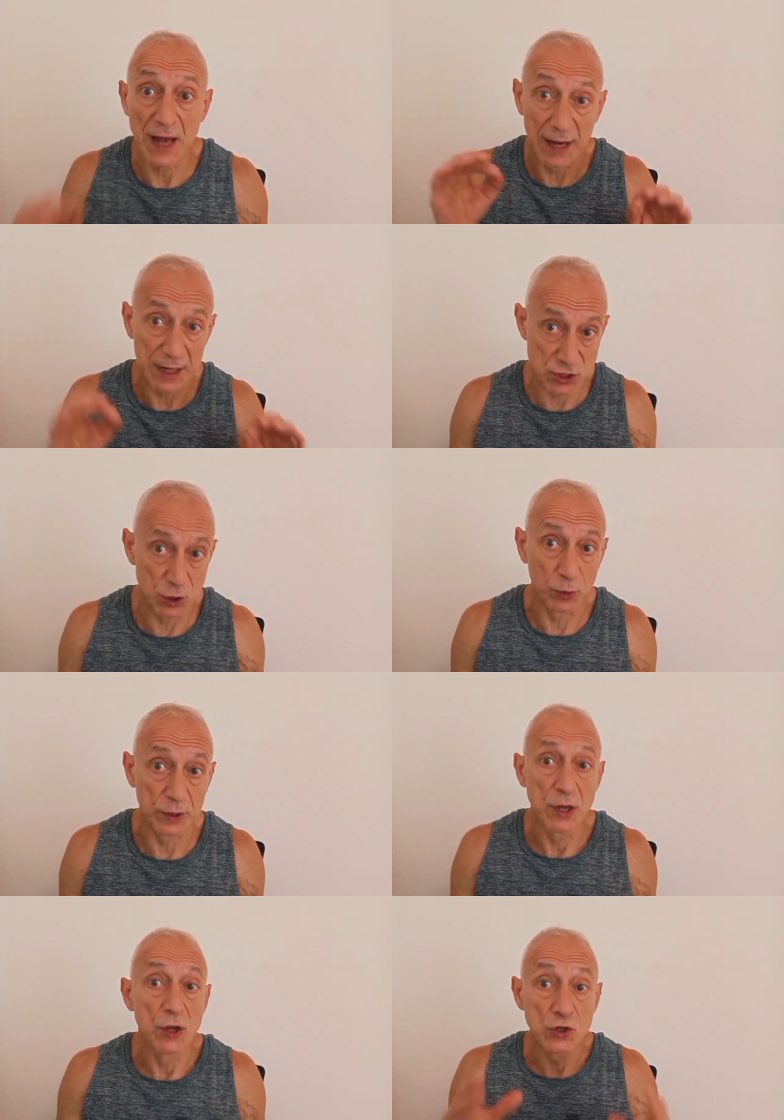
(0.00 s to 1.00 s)
on its own,
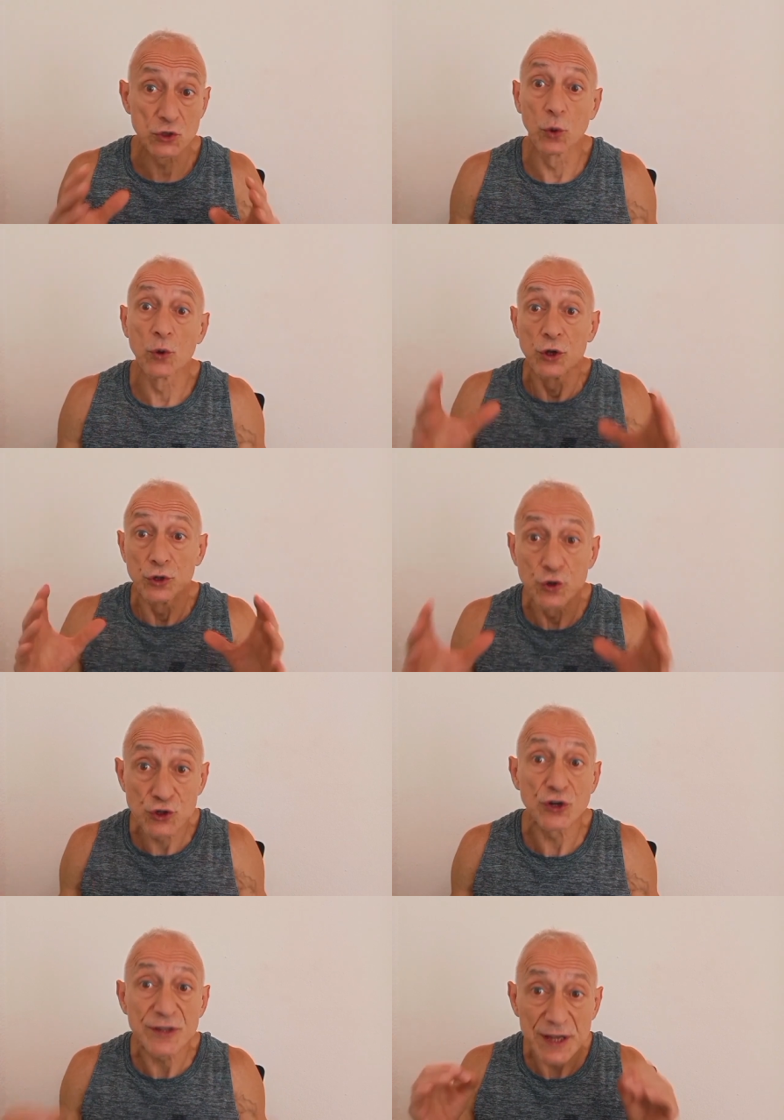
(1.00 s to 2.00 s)
so you
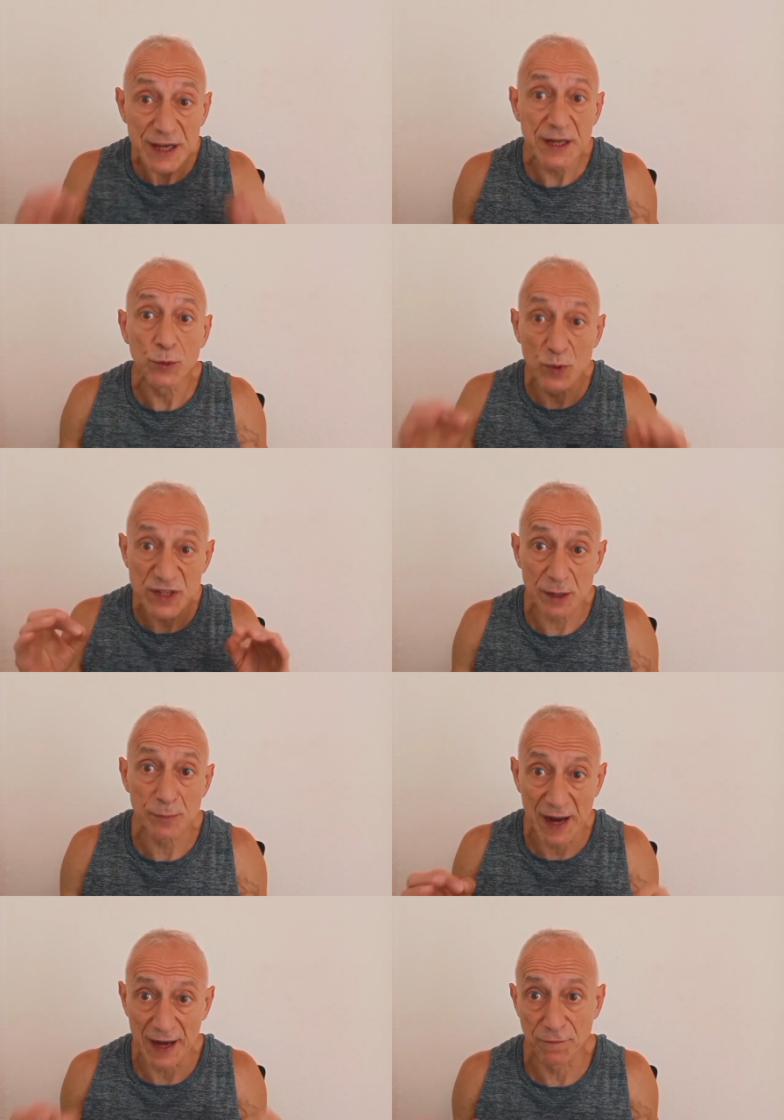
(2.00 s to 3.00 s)
should eat it with some
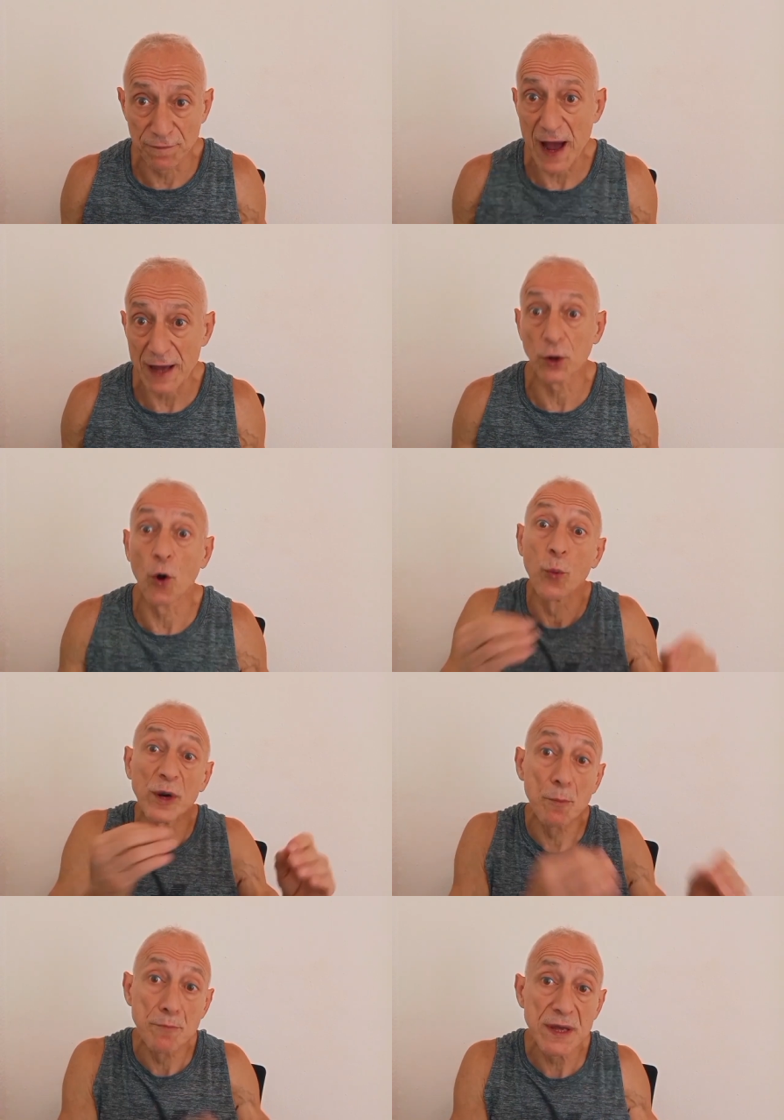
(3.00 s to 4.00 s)
kind of fat or
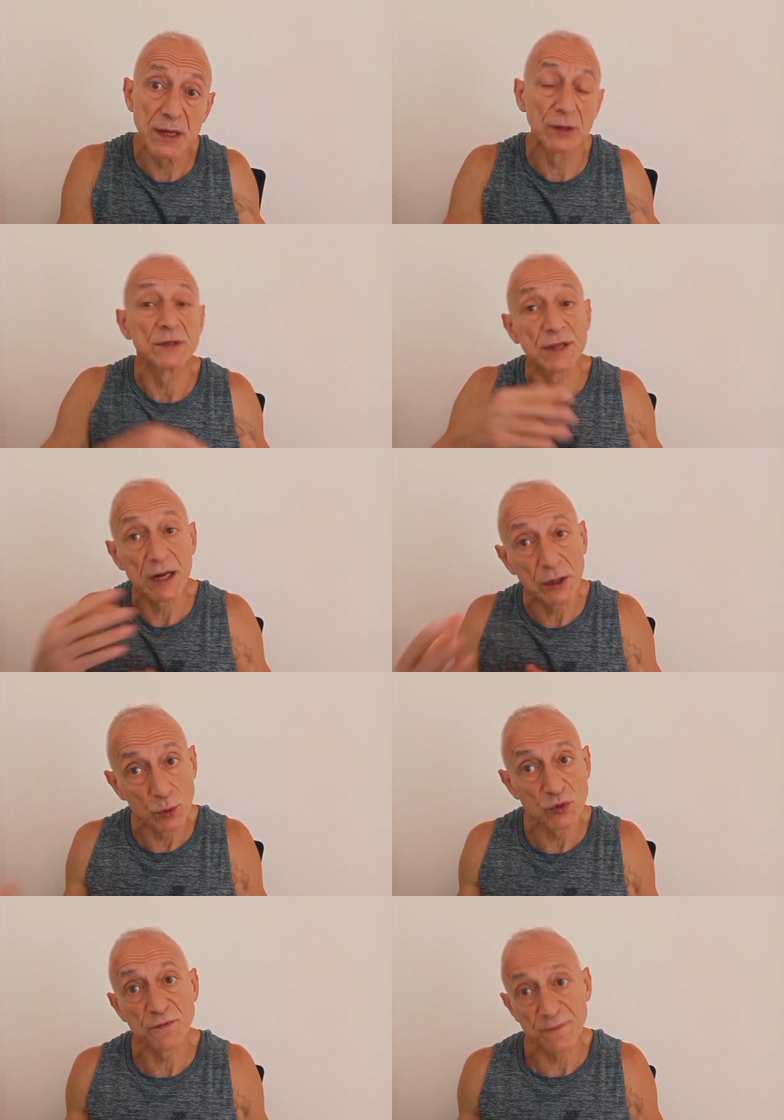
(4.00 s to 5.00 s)
with a meal that
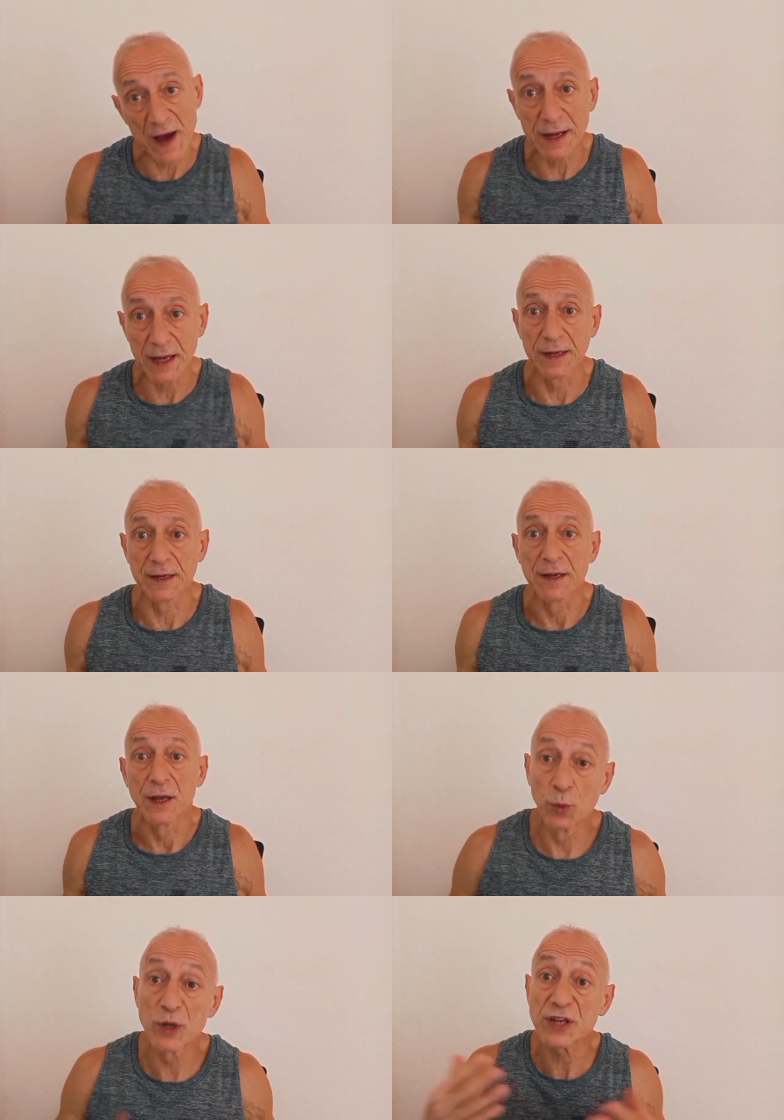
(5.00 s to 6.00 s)
includes fat in it,
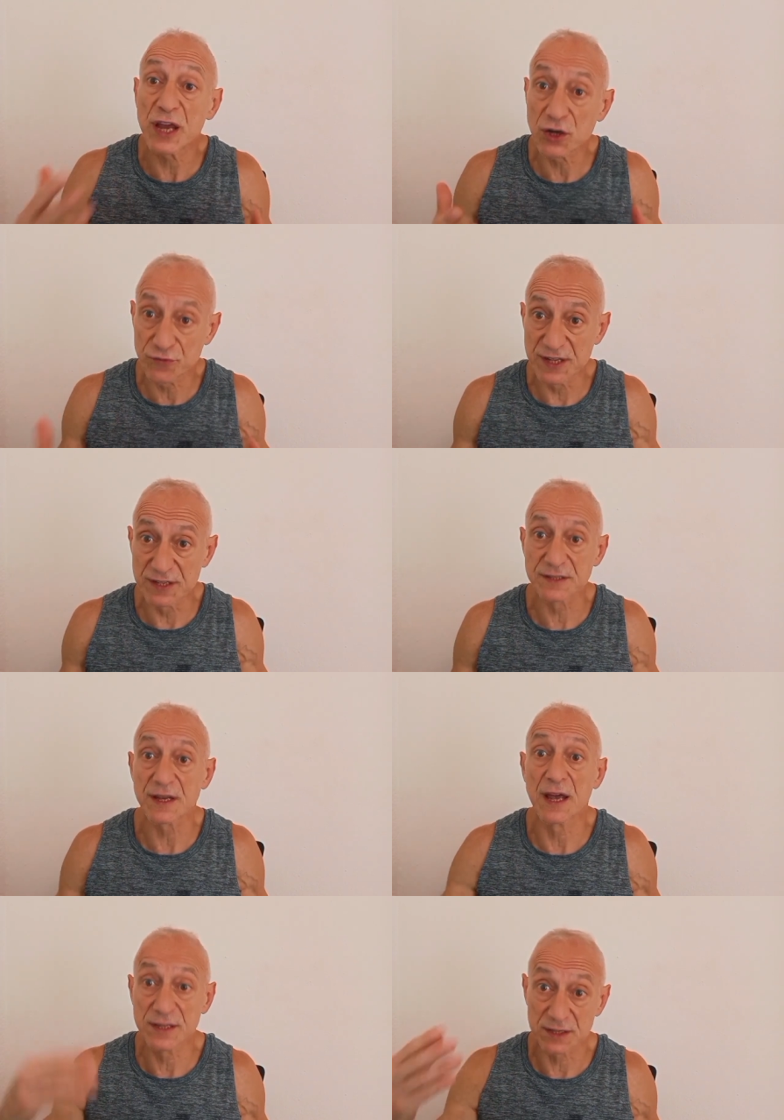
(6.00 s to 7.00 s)
which
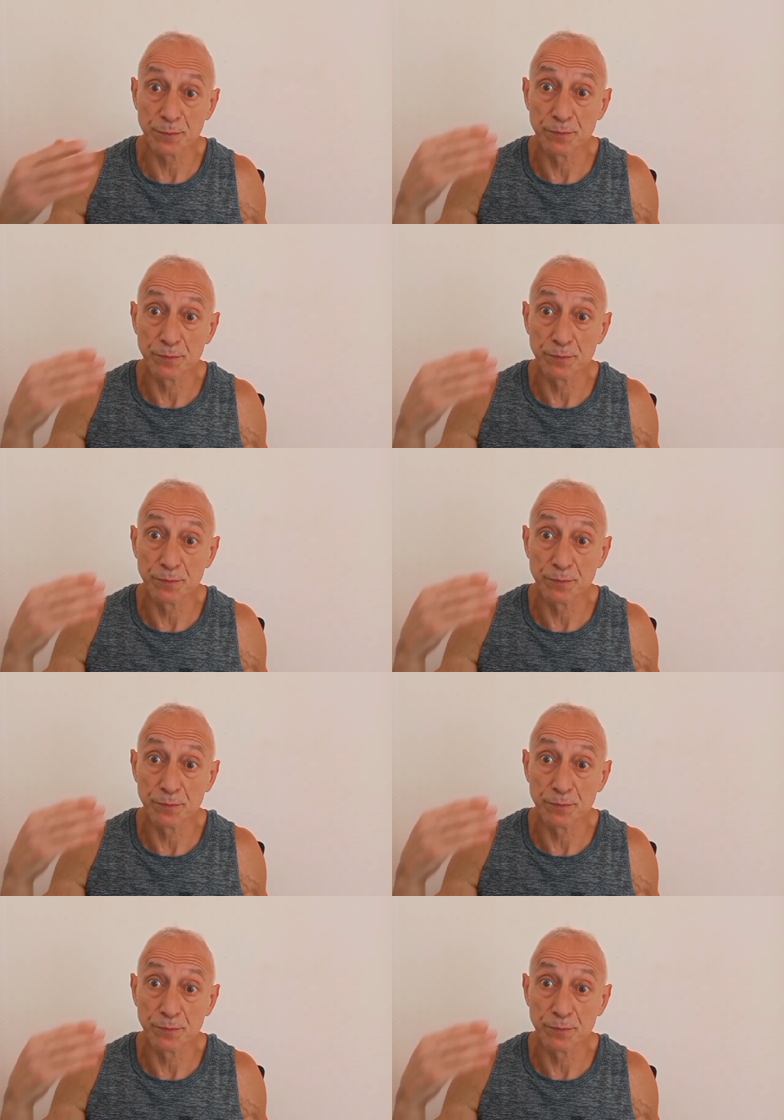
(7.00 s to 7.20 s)
increases its